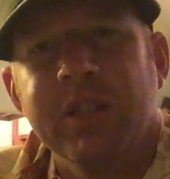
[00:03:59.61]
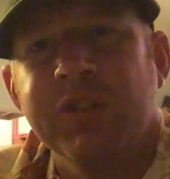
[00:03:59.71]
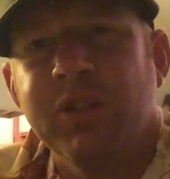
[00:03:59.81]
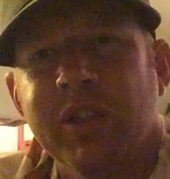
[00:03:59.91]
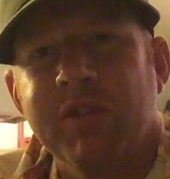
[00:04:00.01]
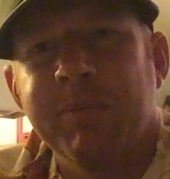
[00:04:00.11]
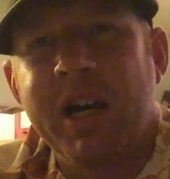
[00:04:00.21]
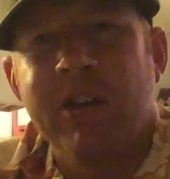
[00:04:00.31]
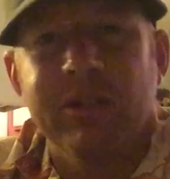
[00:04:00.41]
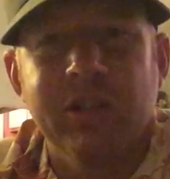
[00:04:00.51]
If give it
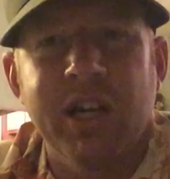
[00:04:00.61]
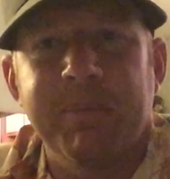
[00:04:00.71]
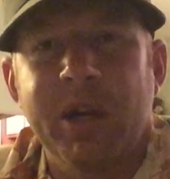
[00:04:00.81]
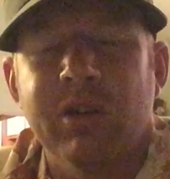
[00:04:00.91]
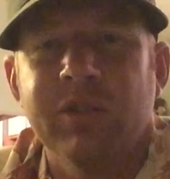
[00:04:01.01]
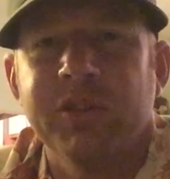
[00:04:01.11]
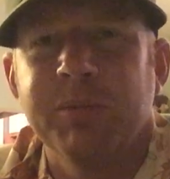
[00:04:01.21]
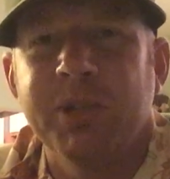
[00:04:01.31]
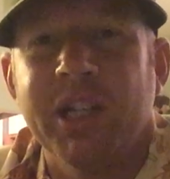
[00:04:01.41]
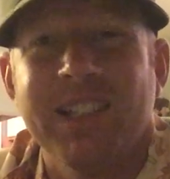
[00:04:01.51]
power, it'll have power over
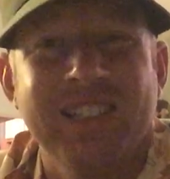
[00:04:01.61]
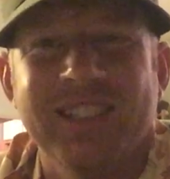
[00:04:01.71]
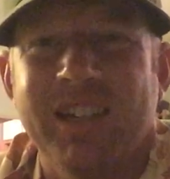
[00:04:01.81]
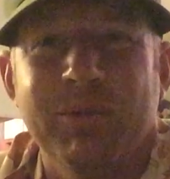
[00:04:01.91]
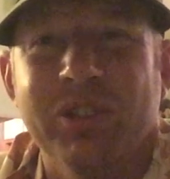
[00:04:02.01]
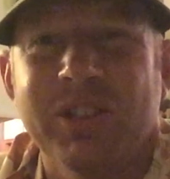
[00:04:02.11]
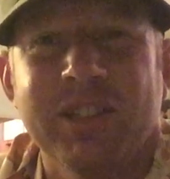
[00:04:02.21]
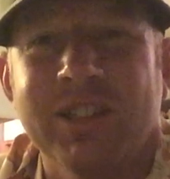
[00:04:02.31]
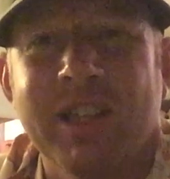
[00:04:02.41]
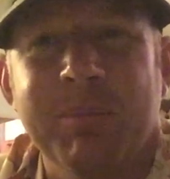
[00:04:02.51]
you, but it's not
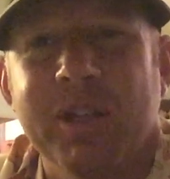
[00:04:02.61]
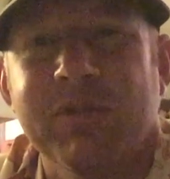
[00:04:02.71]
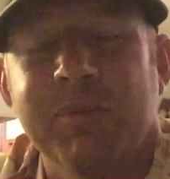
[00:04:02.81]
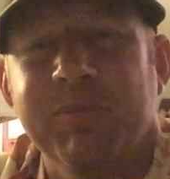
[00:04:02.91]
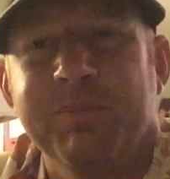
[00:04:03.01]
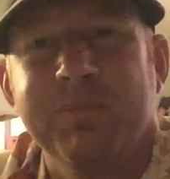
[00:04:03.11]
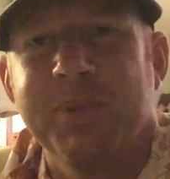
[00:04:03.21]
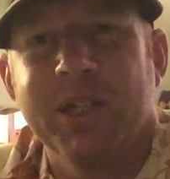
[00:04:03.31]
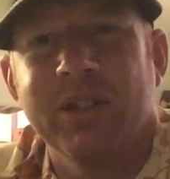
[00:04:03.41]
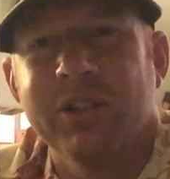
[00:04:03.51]
really that big of a
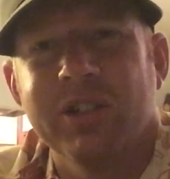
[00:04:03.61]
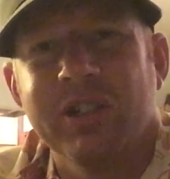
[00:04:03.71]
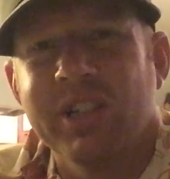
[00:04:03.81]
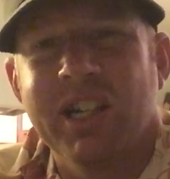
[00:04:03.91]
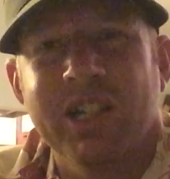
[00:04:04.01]
big deal here.